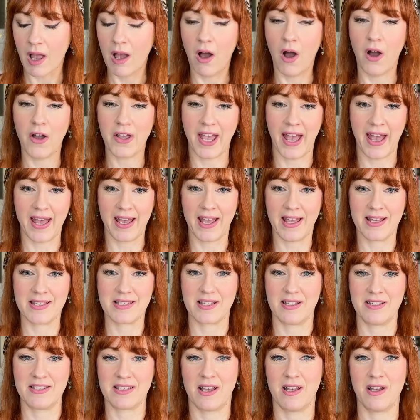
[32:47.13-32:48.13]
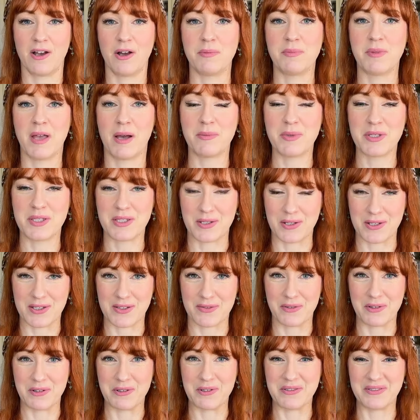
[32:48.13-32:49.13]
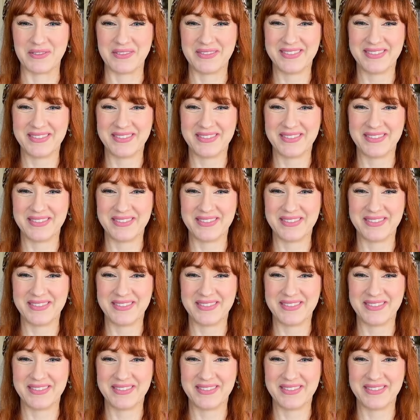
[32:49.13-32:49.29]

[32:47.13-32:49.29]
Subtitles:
Okay, air signs, I hope that was useful.